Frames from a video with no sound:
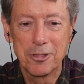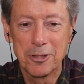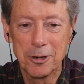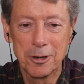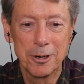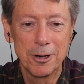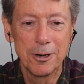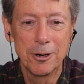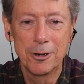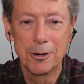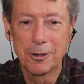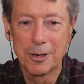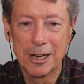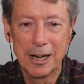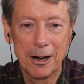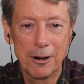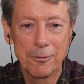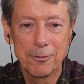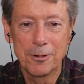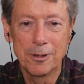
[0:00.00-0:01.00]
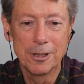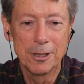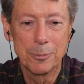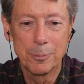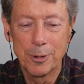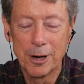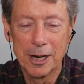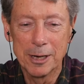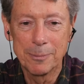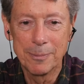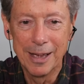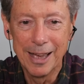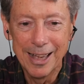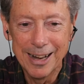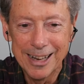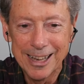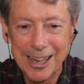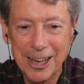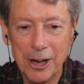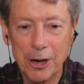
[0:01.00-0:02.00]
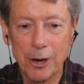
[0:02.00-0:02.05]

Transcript: thorough, careful, and pragmatic